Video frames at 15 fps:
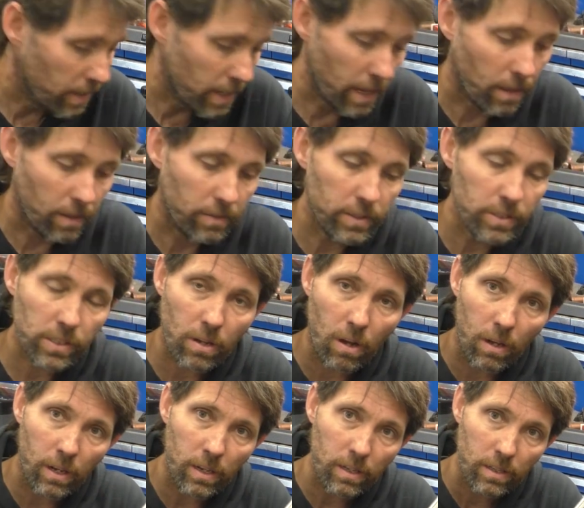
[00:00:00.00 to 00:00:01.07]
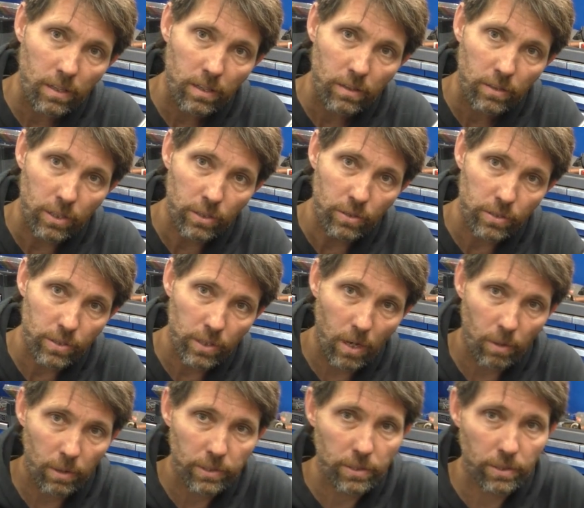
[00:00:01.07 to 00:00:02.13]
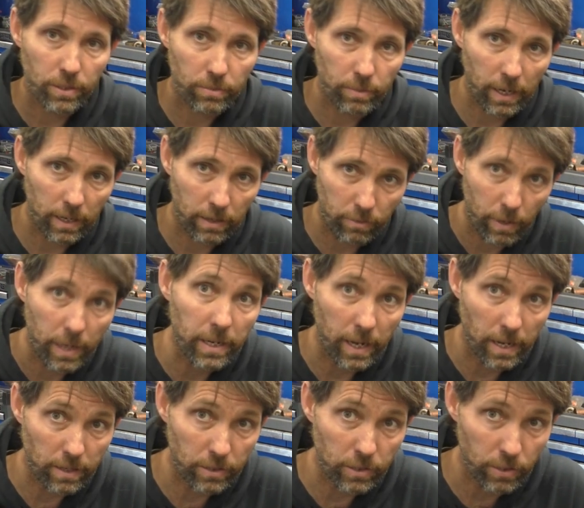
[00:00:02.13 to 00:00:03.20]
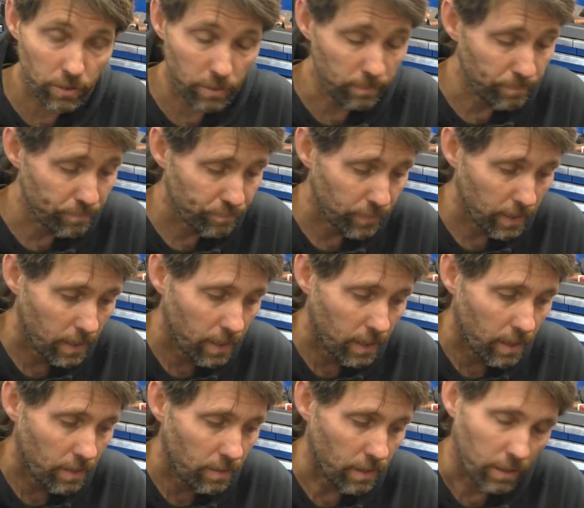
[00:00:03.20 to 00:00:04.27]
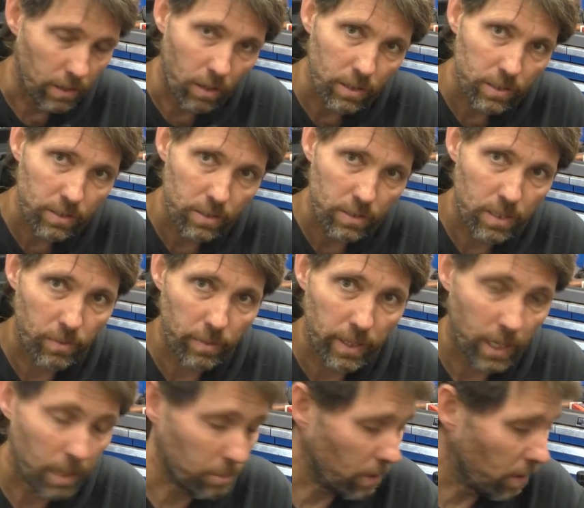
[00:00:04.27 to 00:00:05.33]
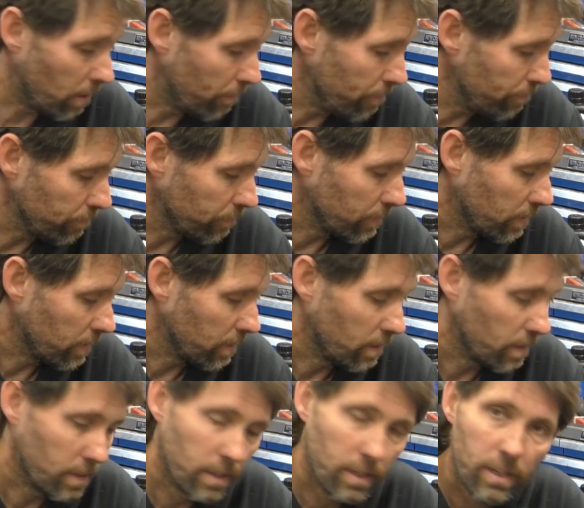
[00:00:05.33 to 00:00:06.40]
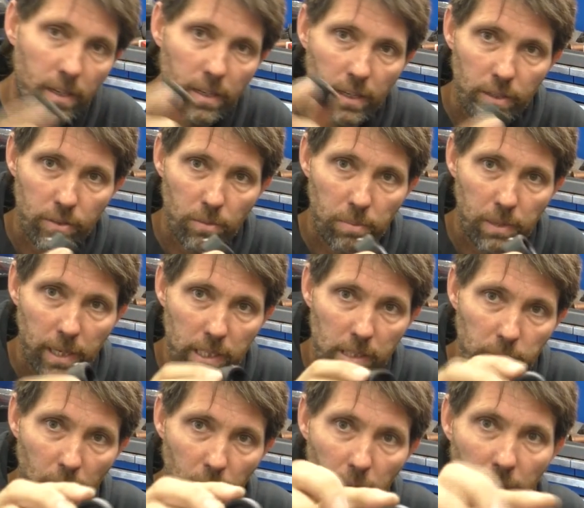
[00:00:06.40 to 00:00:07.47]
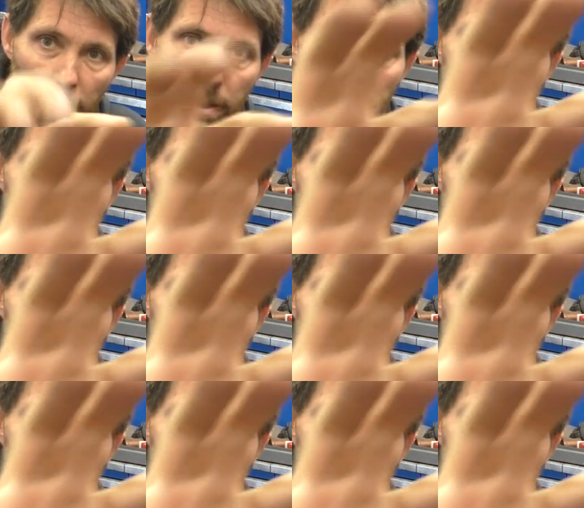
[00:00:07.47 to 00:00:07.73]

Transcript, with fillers: Now, this collar that used to go onto the thre- threaded end of the tube that locks the steering cable on is replaced by one